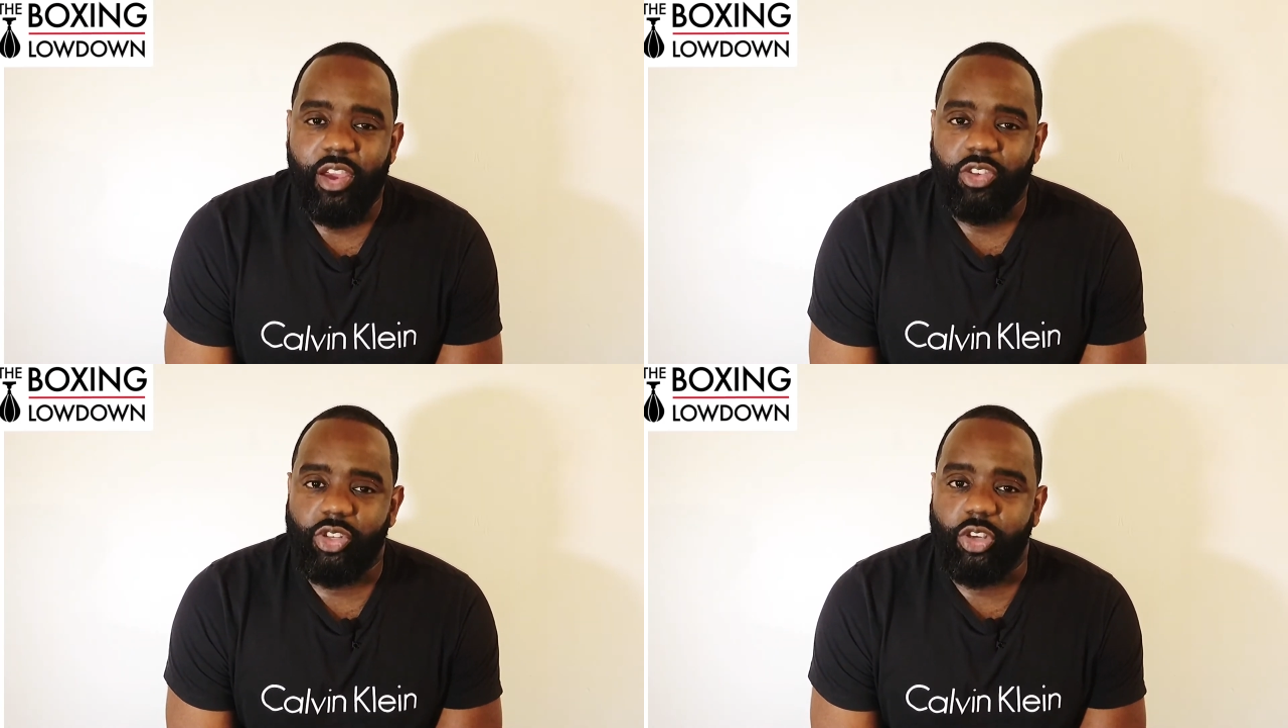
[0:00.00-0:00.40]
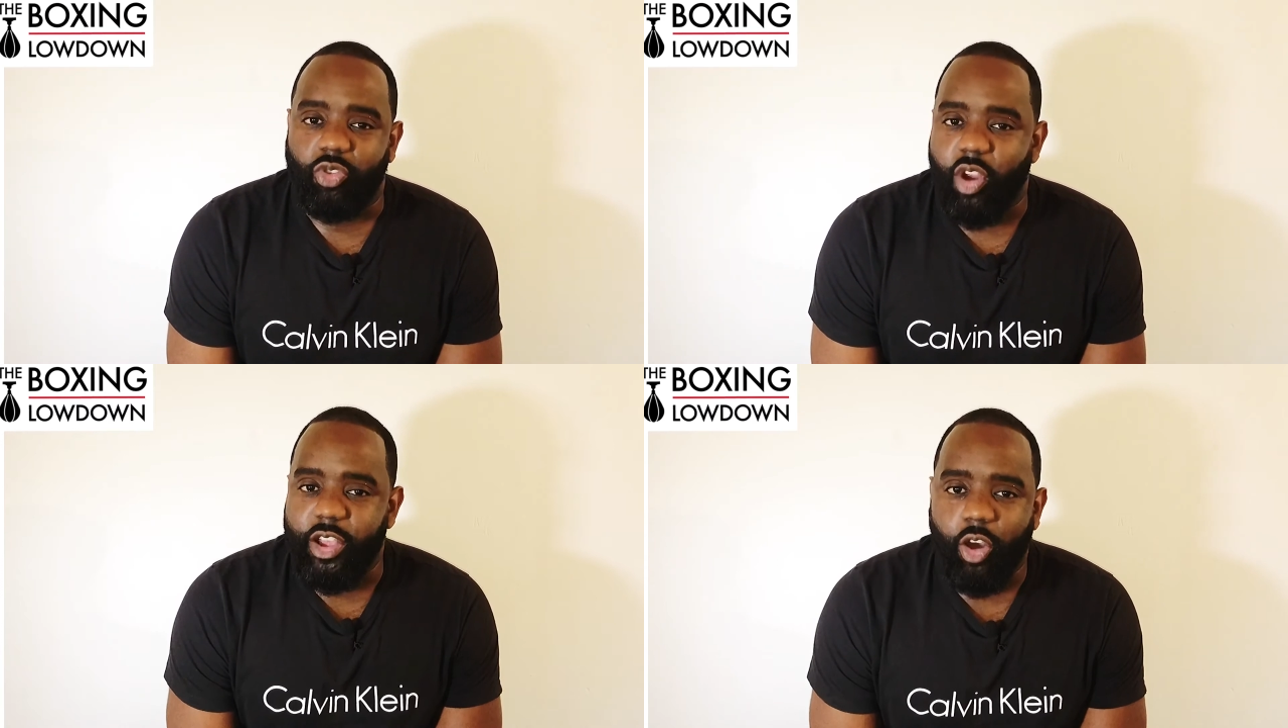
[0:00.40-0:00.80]
showed
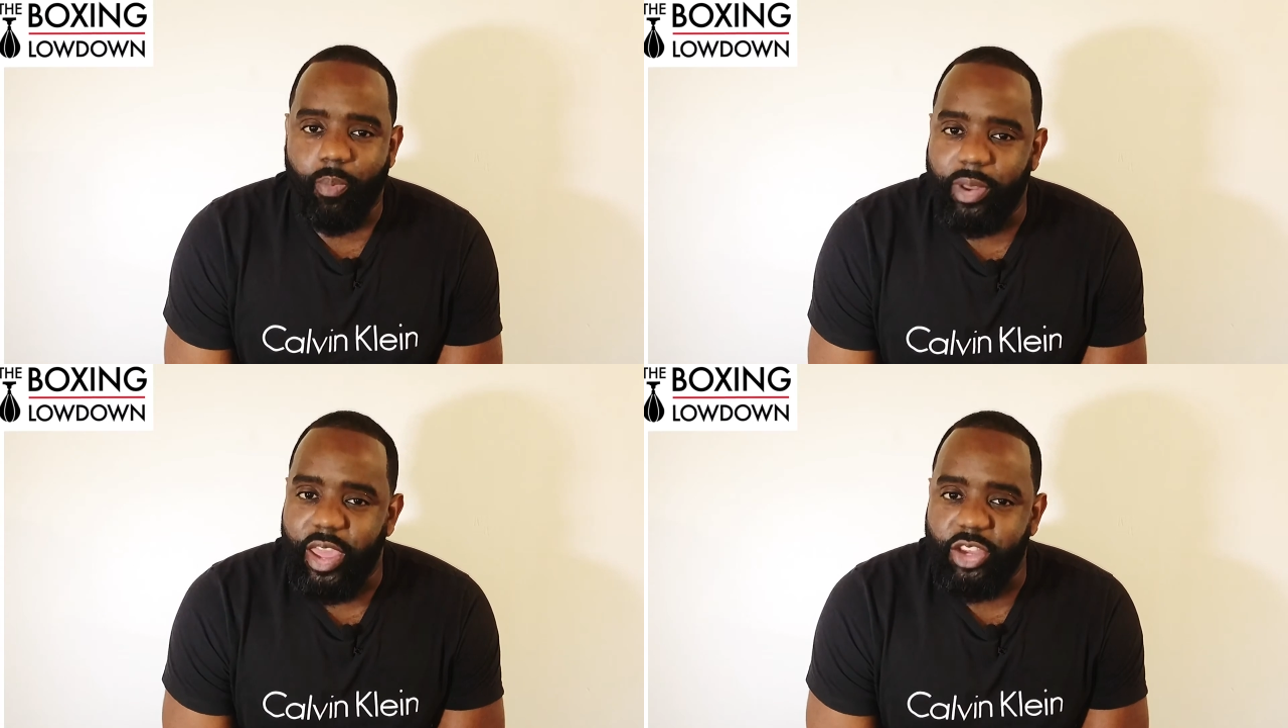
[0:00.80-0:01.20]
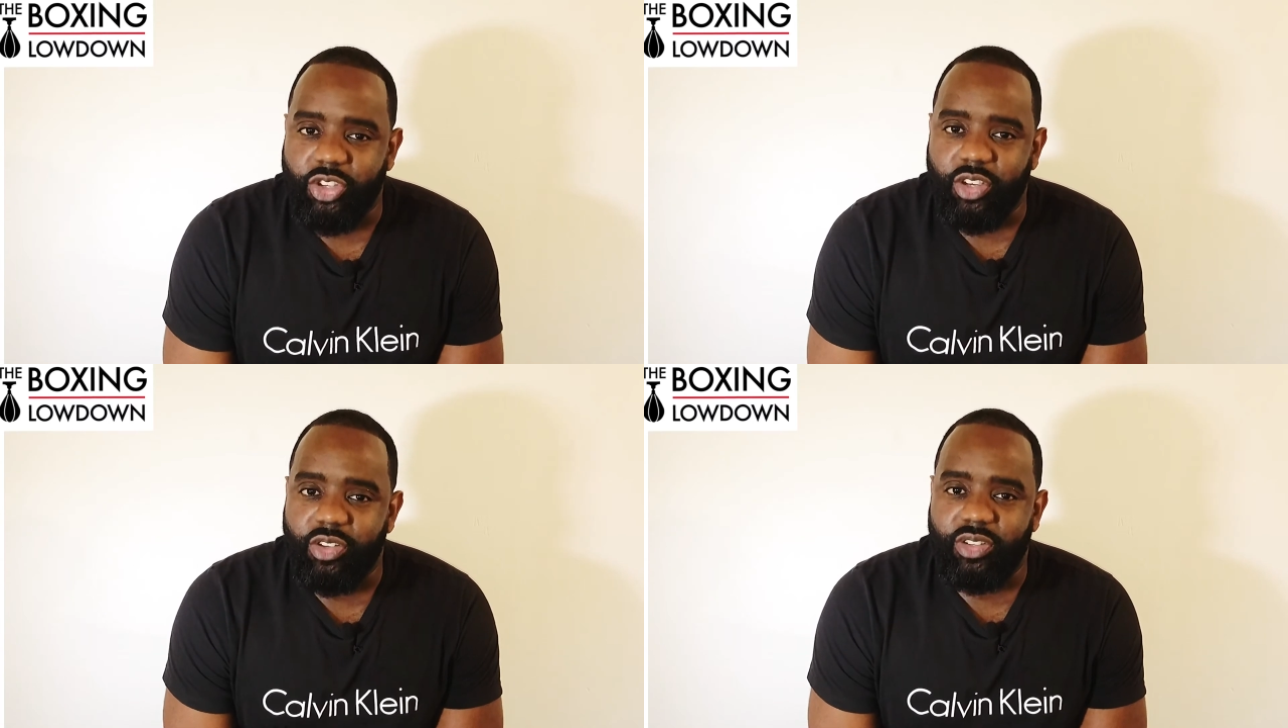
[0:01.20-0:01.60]
great
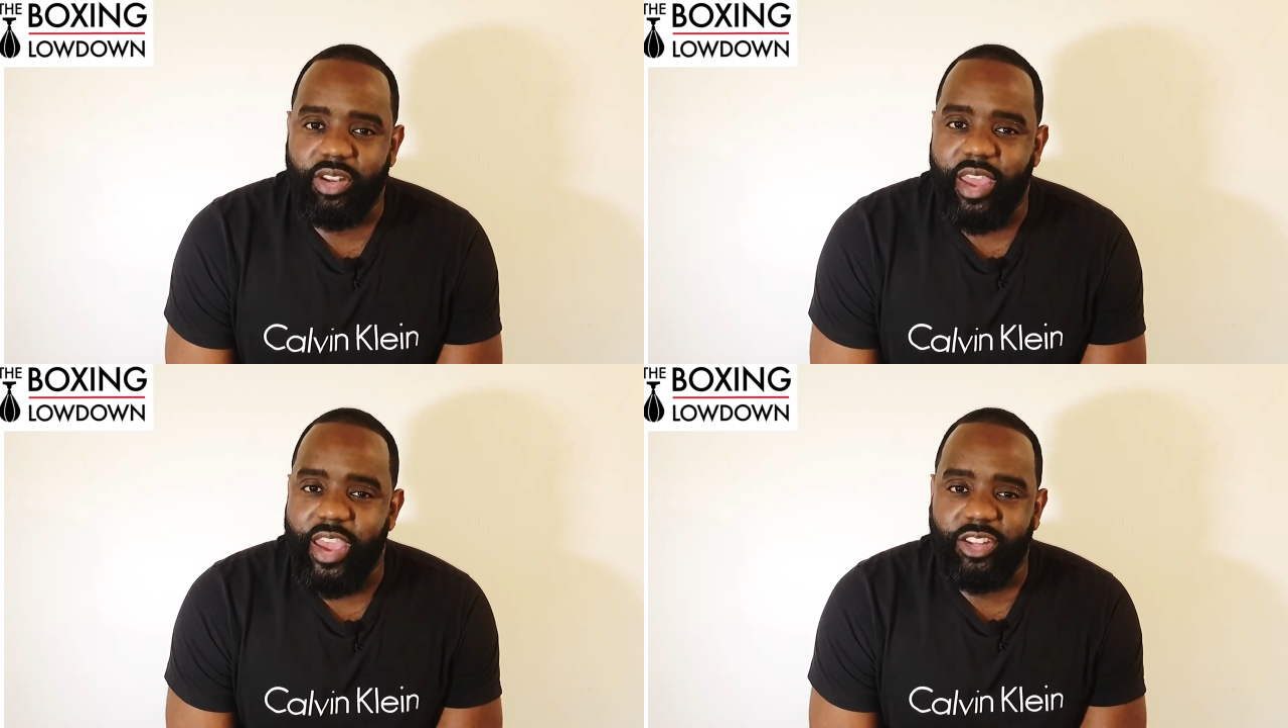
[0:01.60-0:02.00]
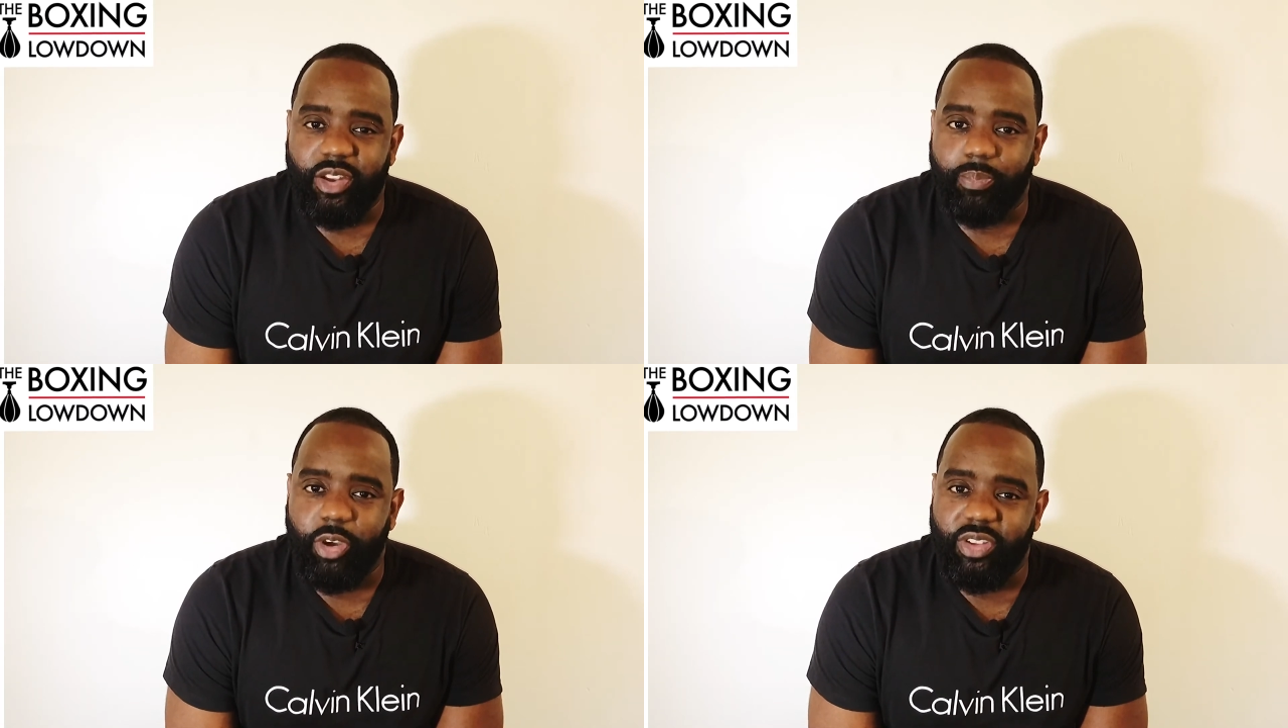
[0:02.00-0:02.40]
combinations to the head and
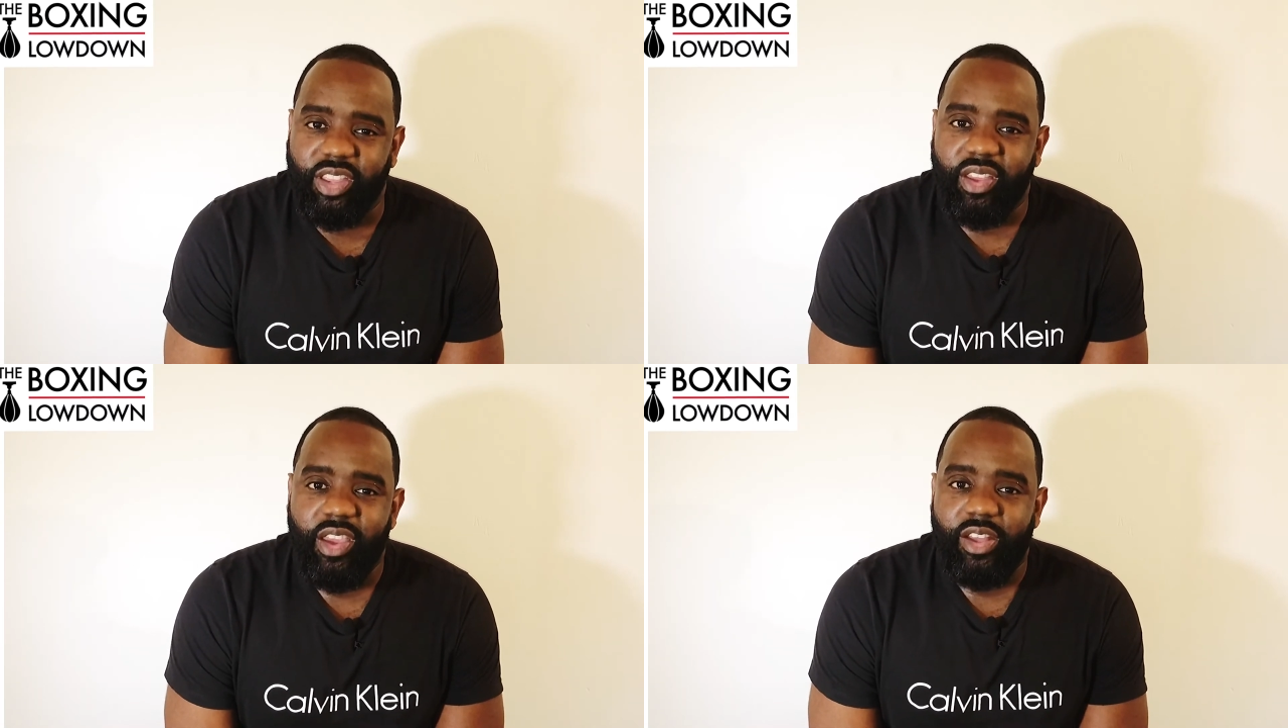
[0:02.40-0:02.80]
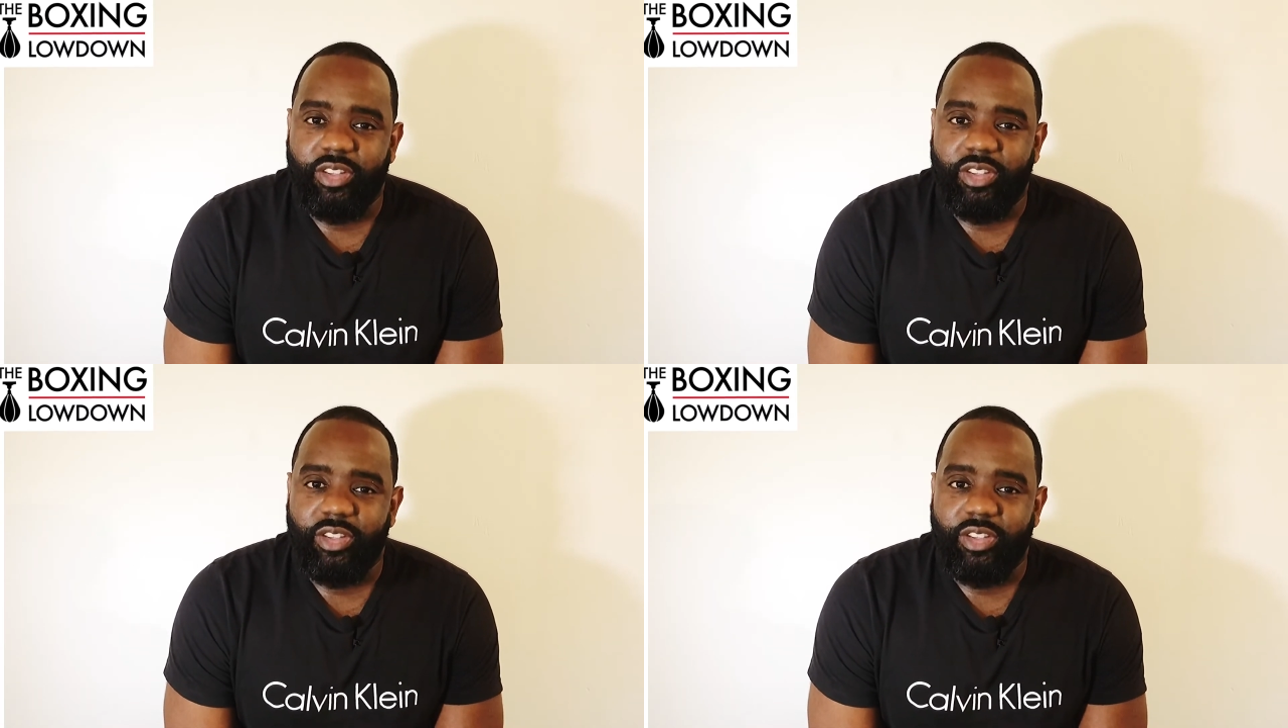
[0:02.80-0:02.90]
the body,